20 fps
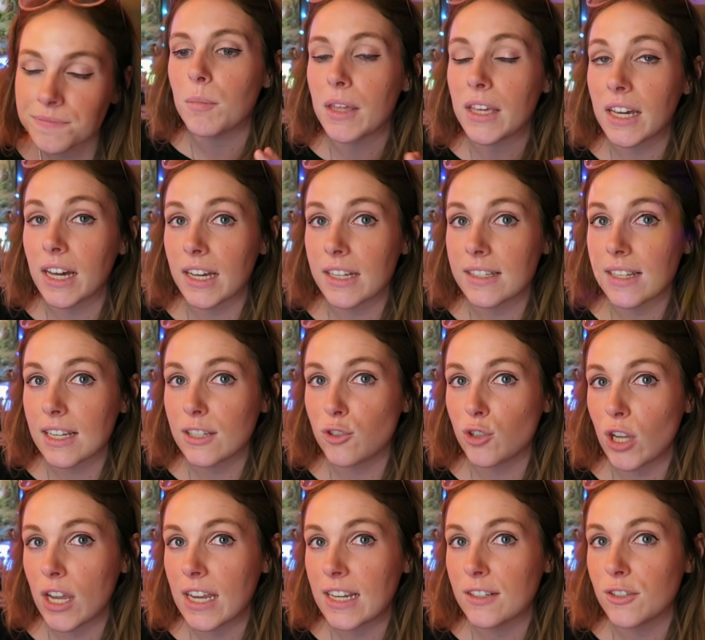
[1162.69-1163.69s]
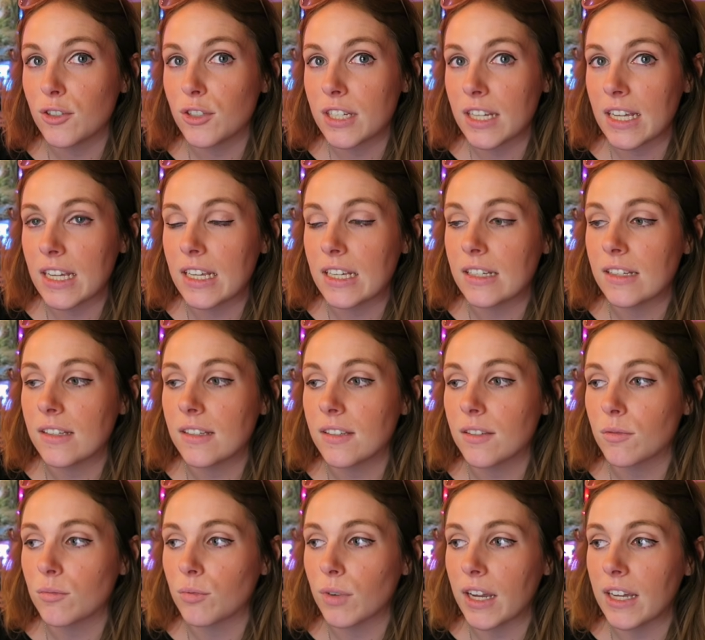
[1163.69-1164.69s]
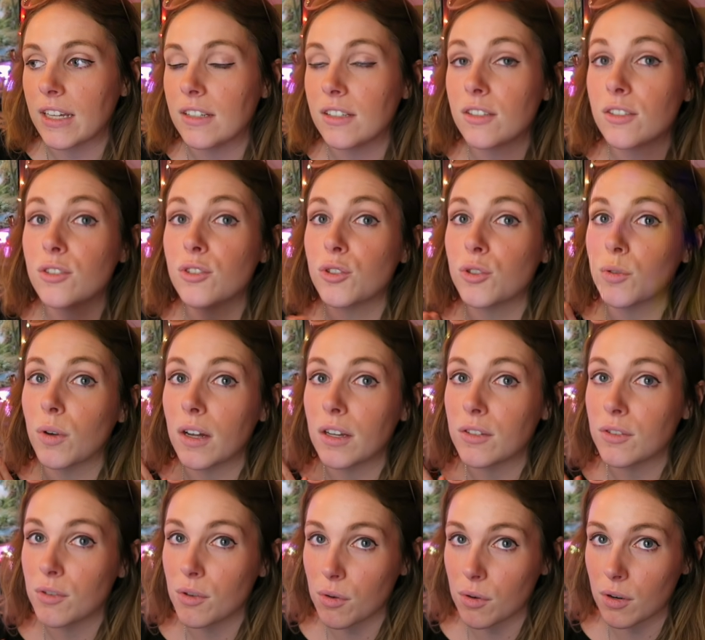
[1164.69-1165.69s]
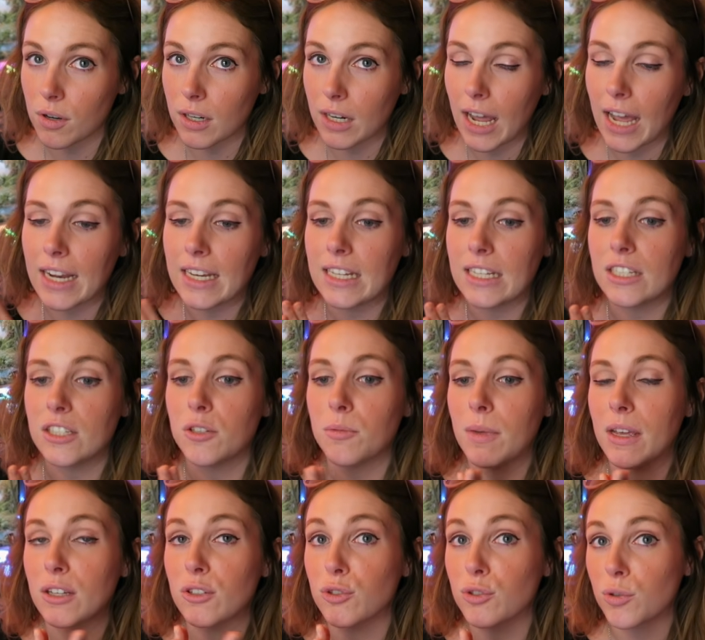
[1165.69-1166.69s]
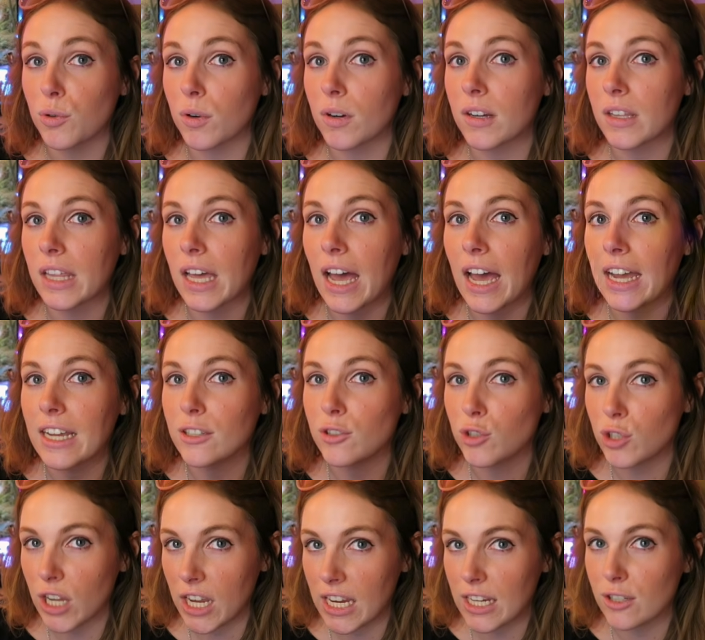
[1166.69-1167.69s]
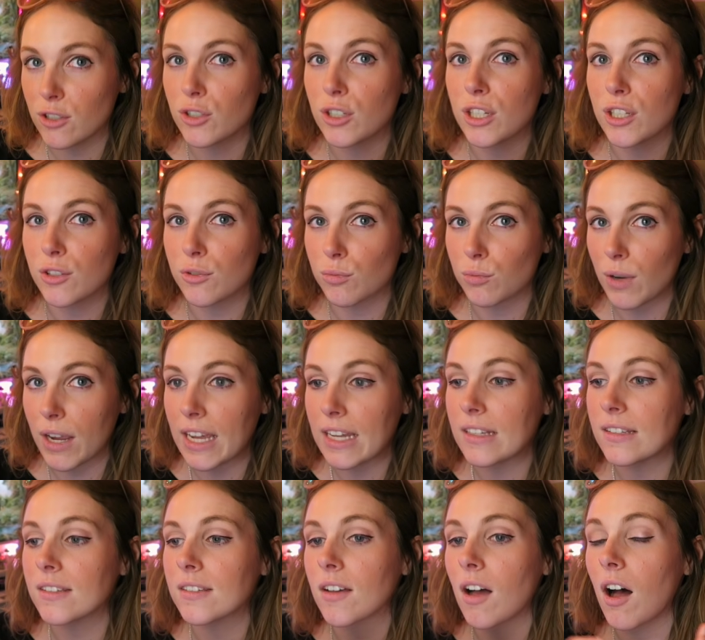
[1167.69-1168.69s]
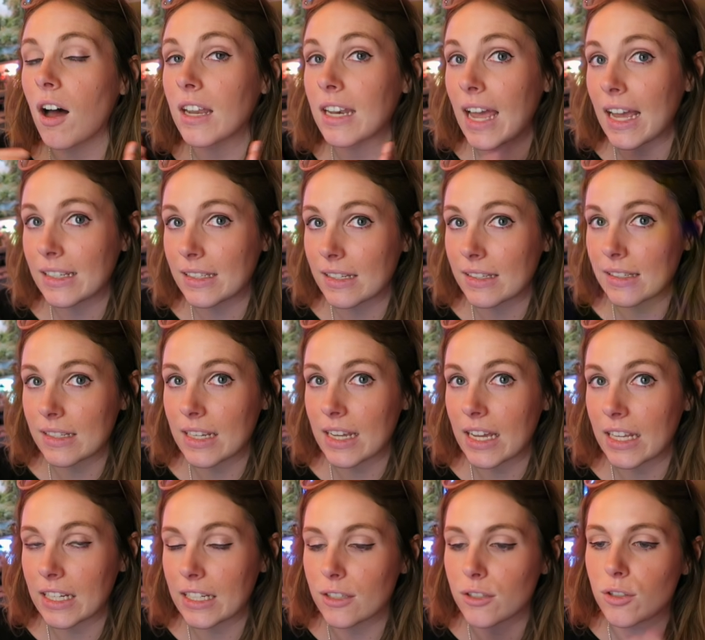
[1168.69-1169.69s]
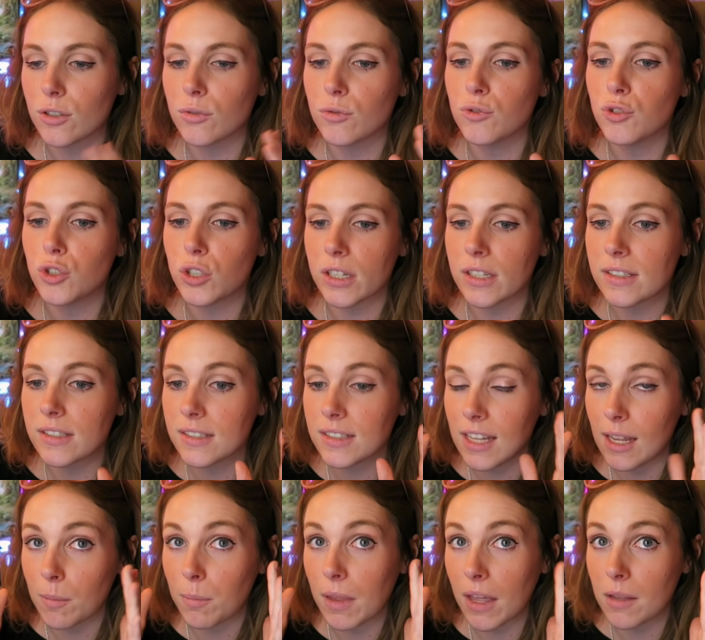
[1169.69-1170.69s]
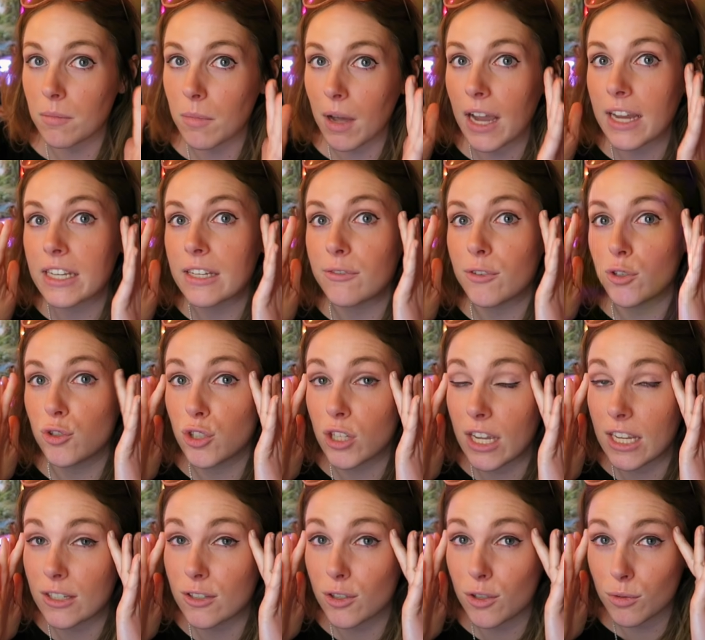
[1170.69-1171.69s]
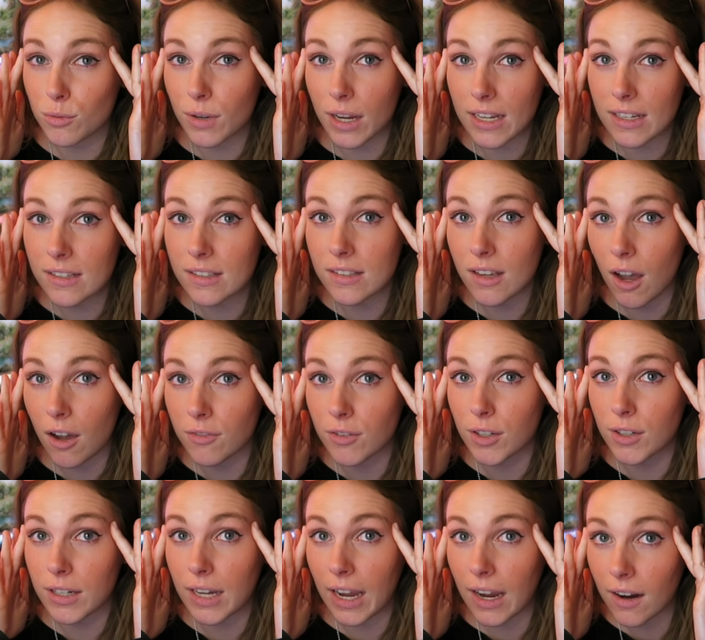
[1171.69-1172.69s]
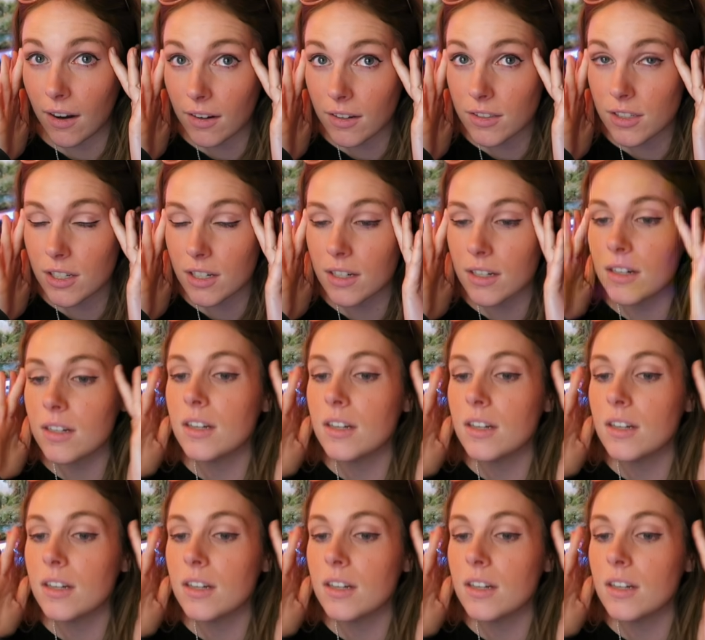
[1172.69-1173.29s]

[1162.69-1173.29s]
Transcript: Because I changed his race to a Nord, I needed to make sure that I changed his race on SSEdit. So just keep that in mind. If you change the race of your character,